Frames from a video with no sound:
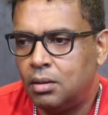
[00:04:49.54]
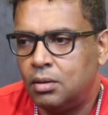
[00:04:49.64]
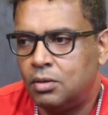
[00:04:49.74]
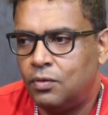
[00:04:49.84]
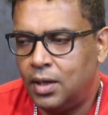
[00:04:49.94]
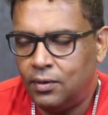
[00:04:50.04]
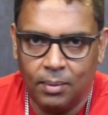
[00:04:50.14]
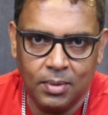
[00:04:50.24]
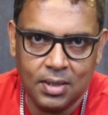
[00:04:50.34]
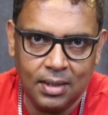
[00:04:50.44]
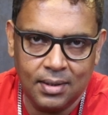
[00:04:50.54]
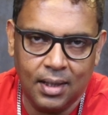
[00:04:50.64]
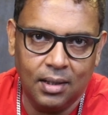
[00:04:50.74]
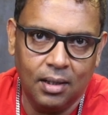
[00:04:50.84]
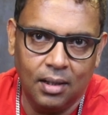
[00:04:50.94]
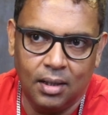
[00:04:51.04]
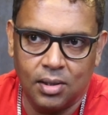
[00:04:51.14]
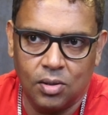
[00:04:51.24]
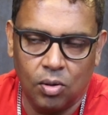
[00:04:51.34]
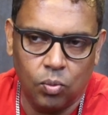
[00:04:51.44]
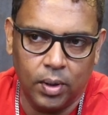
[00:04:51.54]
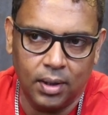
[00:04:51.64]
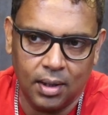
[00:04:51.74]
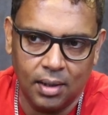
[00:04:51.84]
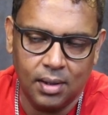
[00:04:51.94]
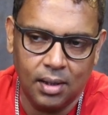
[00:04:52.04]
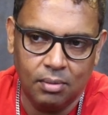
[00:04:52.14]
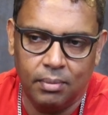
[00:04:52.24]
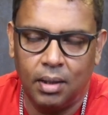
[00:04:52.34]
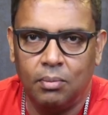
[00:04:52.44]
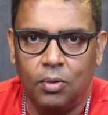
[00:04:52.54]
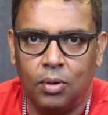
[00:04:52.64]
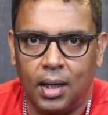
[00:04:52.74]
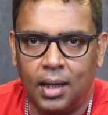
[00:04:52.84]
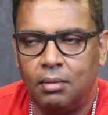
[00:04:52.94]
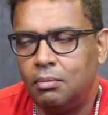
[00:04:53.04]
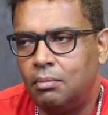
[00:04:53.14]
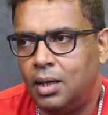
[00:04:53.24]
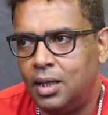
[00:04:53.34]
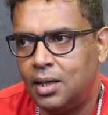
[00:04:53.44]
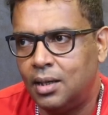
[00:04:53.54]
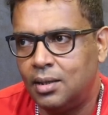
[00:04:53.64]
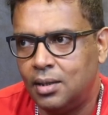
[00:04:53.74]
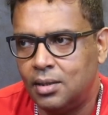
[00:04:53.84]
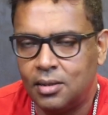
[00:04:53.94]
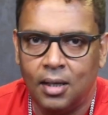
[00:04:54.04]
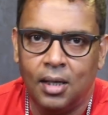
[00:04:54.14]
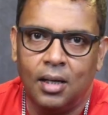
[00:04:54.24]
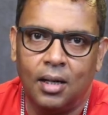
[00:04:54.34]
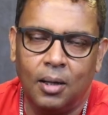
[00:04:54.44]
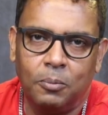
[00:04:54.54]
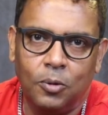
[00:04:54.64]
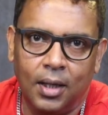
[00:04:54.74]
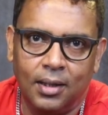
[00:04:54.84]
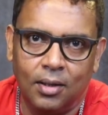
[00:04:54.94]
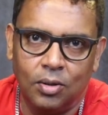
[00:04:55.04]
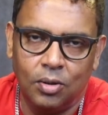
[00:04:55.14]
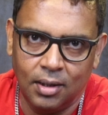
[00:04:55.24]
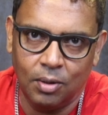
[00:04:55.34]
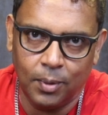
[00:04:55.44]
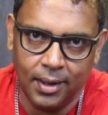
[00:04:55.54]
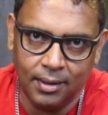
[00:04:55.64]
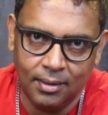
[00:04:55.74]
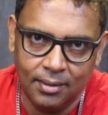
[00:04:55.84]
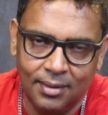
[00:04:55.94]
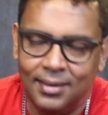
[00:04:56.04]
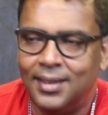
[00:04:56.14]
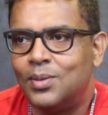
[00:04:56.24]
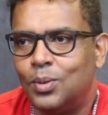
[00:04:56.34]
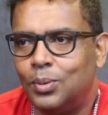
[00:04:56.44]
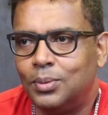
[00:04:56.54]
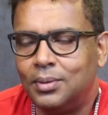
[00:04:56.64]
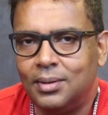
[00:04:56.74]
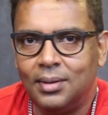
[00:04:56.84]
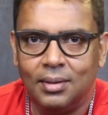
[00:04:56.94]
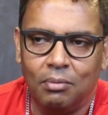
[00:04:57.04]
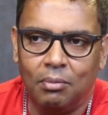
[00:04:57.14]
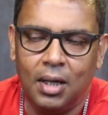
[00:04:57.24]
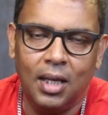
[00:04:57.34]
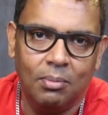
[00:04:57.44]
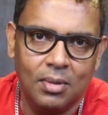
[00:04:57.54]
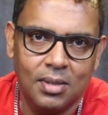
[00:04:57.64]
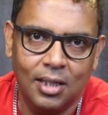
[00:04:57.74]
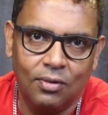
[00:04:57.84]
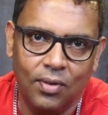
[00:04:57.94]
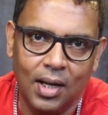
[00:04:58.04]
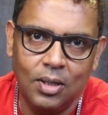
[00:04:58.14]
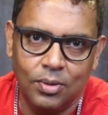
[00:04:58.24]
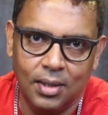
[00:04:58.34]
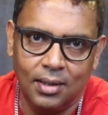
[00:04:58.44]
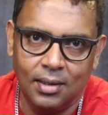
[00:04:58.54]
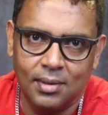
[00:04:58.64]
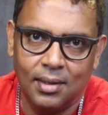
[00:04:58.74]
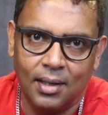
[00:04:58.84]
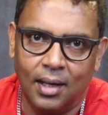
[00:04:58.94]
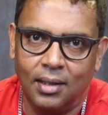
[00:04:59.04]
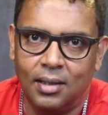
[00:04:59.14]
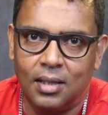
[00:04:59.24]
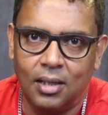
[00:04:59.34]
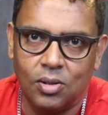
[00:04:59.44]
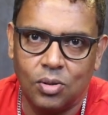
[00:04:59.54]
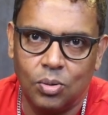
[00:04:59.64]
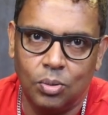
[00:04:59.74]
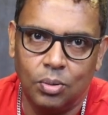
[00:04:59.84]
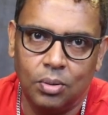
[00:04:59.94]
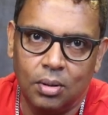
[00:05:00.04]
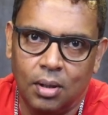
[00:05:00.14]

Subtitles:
It's very famously said, India is not one country, but more like many countries clubbed together under one. So many MNCs fail to see this, and this leads to